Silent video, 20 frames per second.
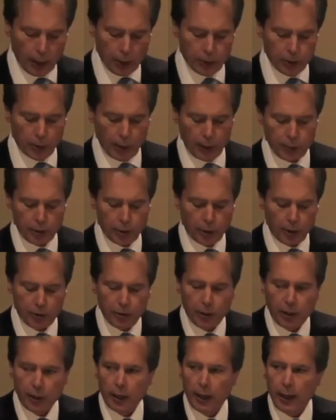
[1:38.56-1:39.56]
So I'm
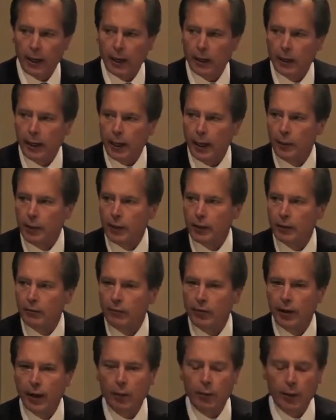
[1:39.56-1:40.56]
charging our Economic
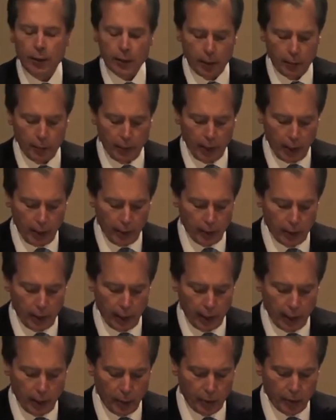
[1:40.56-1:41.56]
Development Committee
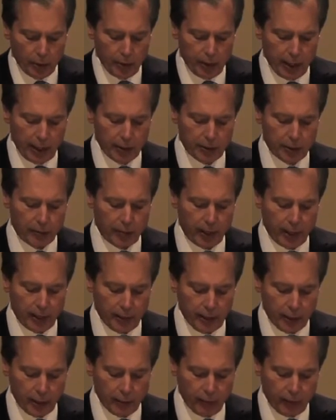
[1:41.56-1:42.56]
today with the task of
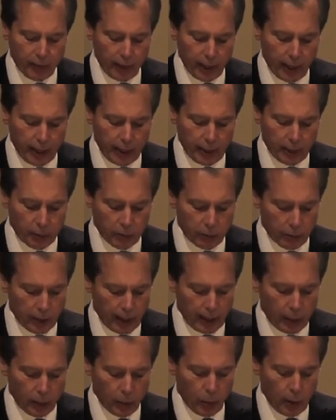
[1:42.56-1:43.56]
identifying
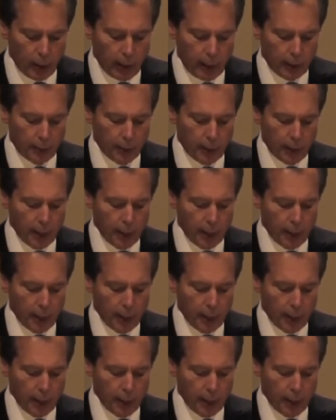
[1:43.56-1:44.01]
right away